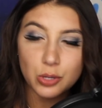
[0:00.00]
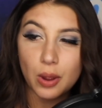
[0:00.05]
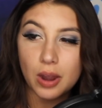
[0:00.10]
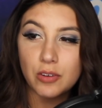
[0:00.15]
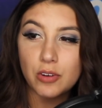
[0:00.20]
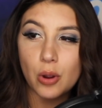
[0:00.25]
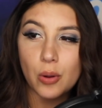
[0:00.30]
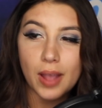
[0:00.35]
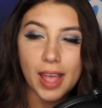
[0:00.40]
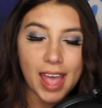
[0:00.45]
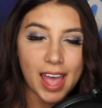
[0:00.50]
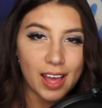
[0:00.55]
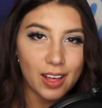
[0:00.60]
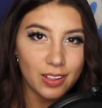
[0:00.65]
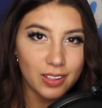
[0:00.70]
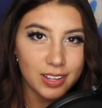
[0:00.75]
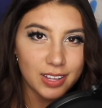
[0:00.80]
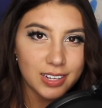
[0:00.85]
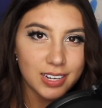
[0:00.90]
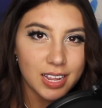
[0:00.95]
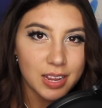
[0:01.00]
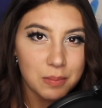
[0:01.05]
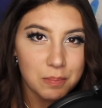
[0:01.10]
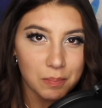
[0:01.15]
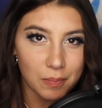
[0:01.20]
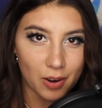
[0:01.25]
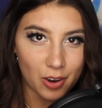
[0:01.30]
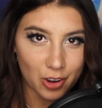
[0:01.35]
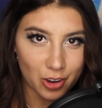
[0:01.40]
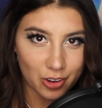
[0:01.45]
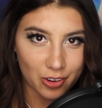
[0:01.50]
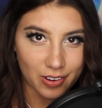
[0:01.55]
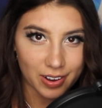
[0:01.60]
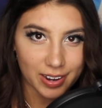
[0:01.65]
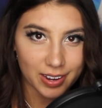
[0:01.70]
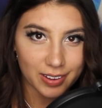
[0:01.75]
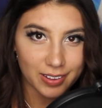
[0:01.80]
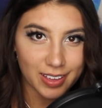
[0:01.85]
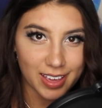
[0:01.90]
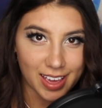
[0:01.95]
So I wrote Helen and
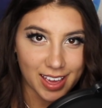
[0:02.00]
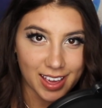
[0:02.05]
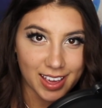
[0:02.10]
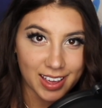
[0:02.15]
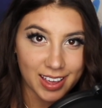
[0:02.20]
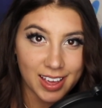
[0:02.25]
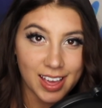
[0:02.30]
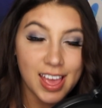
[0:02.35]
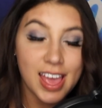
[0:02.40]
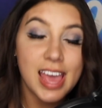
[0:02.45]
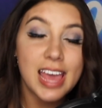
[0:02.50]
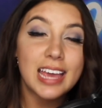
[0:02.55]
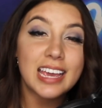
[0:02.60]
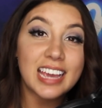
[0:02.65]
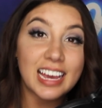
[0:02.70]
Margaret, okay?